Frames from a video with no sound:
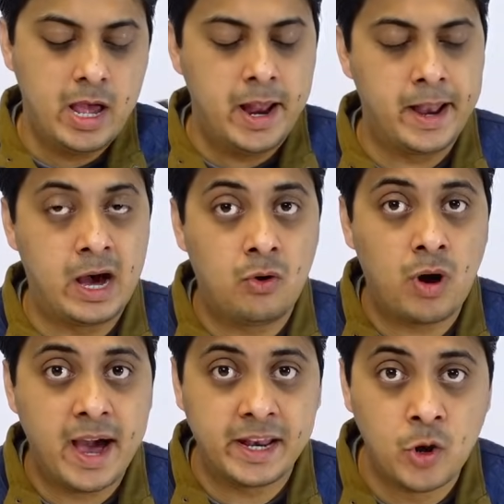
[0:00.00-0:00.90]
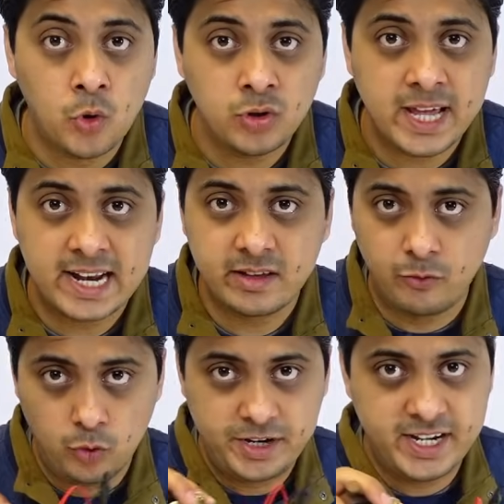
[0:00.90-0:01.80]
Now I know that the
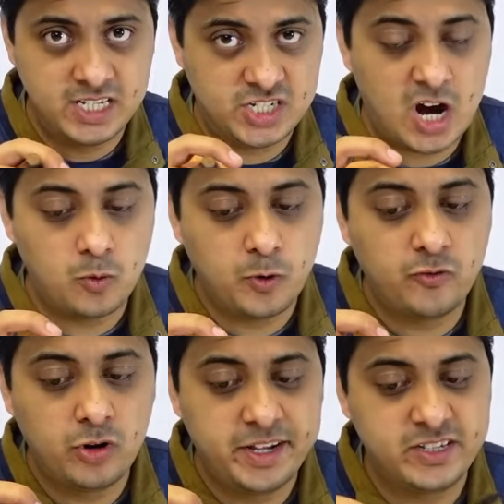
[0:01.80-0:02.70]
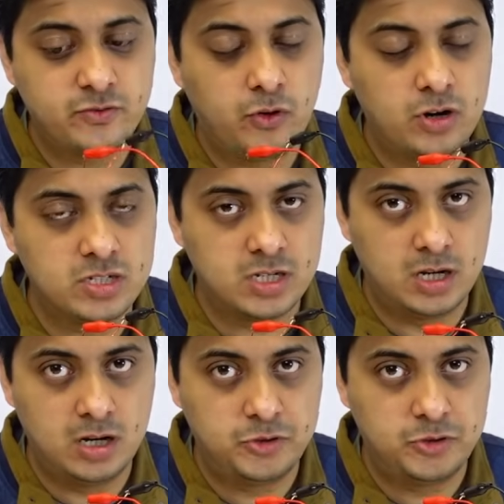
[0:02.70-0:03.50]
voltage, output voltage was uh,